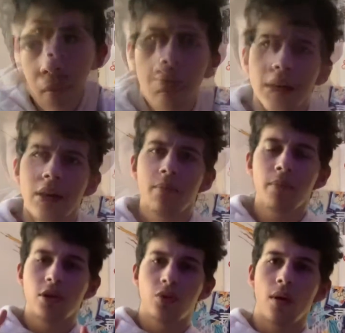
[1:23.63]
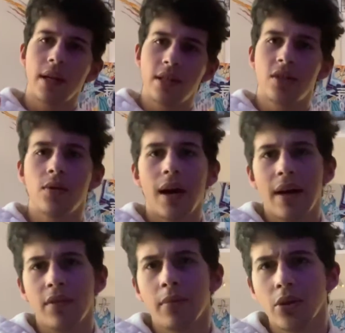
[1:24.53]
Now at number 22, I
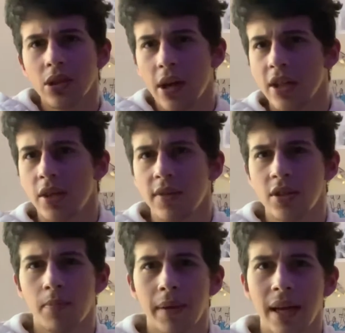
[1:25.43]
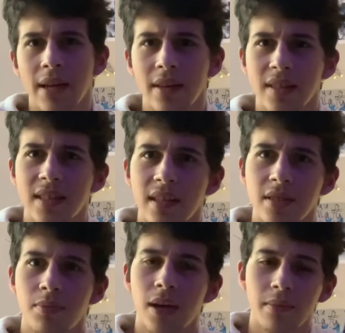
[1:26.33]
have the most controversial pick on this
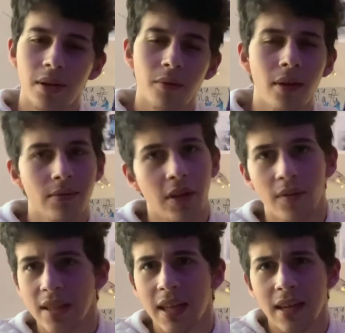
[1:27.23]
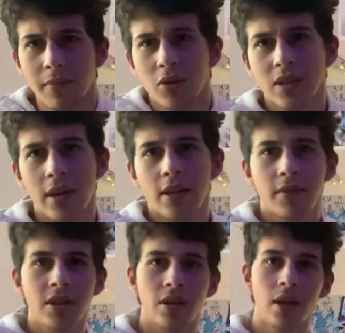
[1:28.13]
list probably. Well, no, it's not the most controversial,